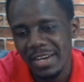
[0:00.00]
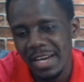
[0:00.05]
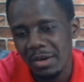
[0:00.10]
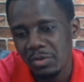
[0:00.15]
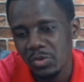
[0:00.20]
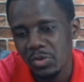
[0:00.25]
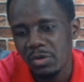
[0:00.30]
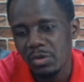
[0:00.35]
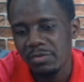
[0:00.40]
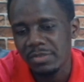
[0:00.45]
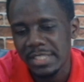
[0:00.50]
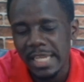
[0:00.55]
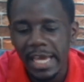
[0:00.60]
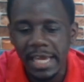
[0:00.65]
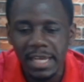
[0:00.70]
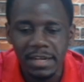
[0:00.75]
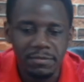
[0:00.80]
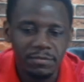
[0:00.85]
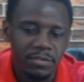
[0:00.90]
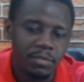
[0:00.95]
out of
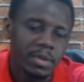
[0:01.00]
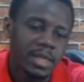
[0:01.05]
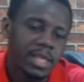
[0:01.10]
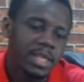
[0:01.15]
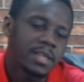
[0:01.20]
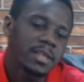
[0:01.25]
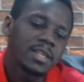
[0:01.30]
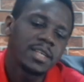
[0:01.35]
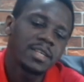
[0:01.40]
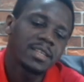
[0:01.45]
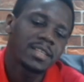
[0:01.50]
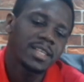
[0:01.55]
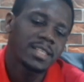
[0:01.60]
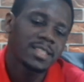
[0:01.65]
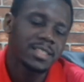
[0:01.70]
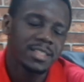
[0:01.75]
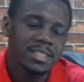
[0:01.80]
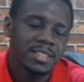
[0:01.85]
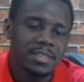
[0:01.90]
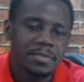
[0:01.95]
10 for me.
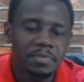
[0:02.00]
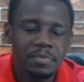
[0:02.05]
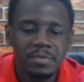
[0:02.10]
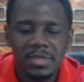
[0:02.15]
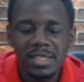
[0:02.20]
That's it.